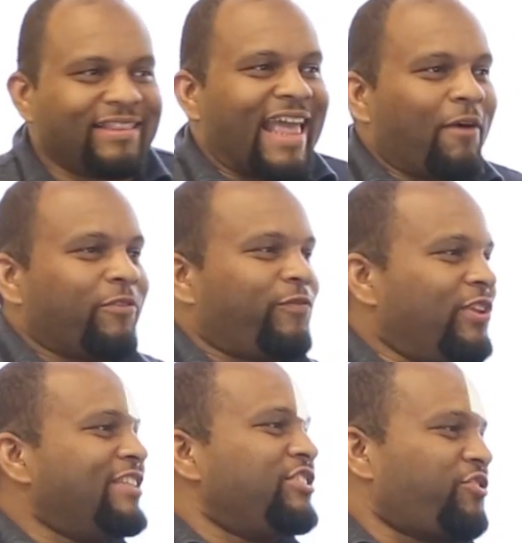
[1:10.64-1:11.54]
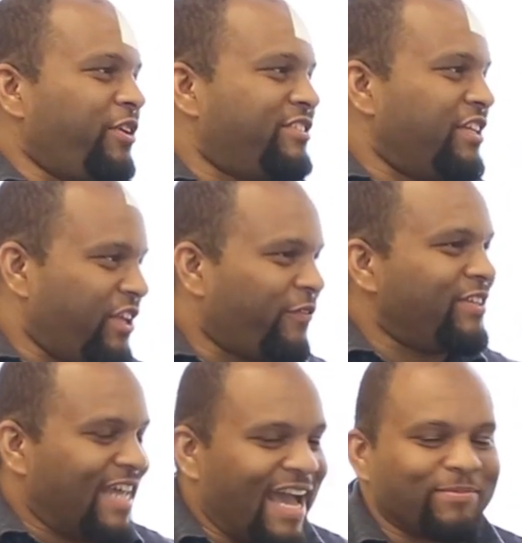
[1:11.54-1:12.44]
that would flood the streets at
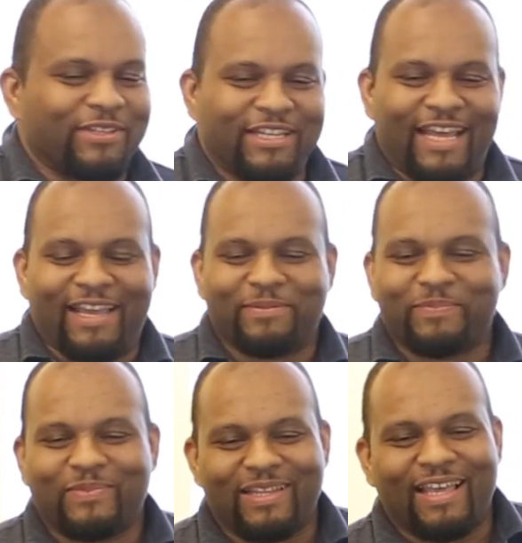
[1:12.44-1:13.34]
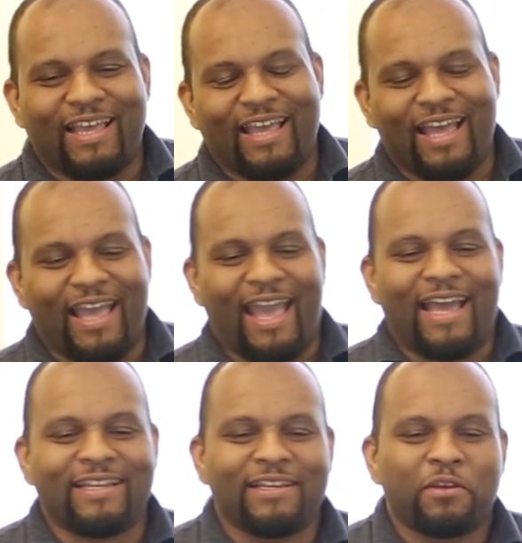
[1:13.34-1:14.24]
different times of the day.
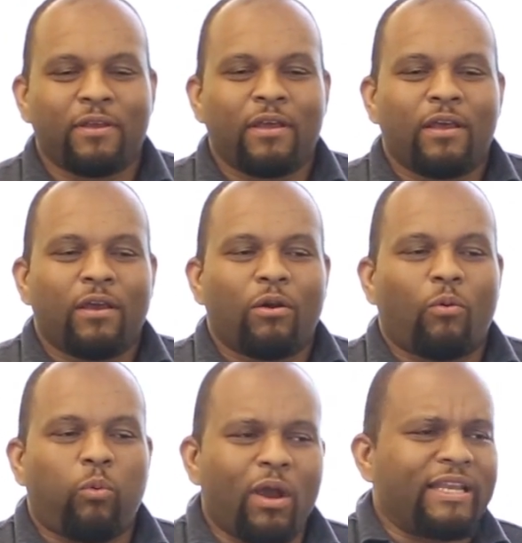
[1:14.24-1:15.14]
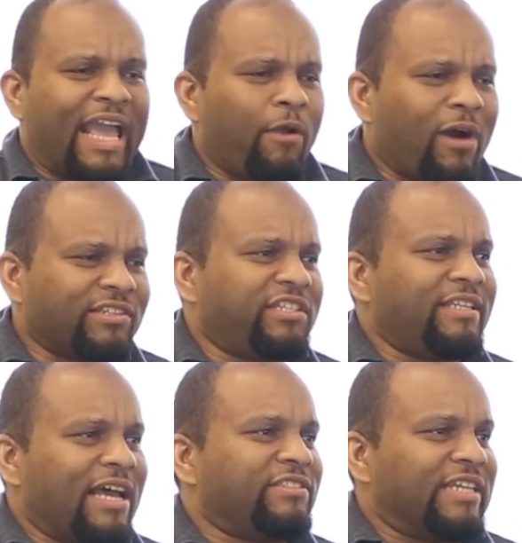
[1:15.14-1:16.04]
And one day, while
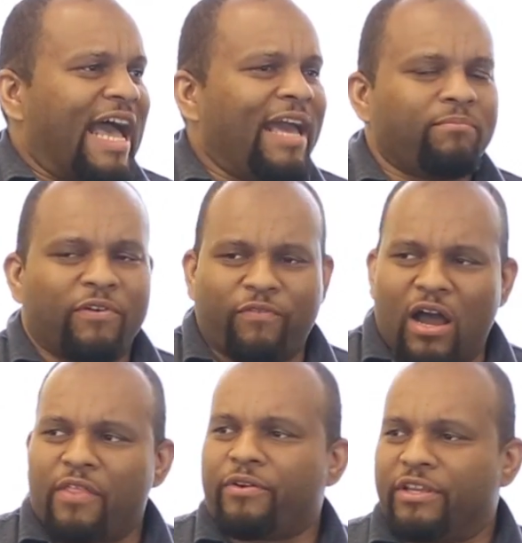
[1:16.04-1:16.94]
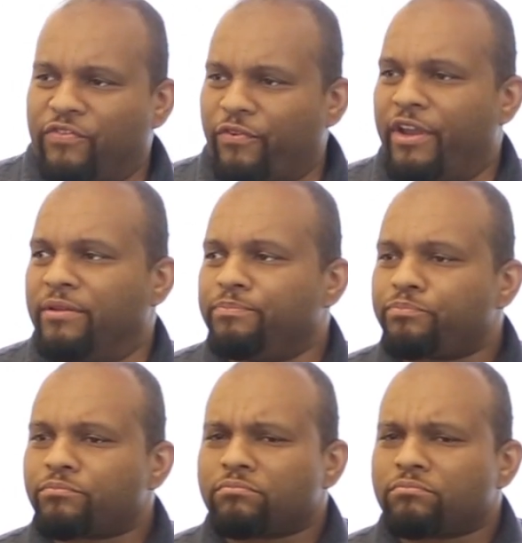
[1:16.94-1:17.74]
sitting outside, my father and his friend,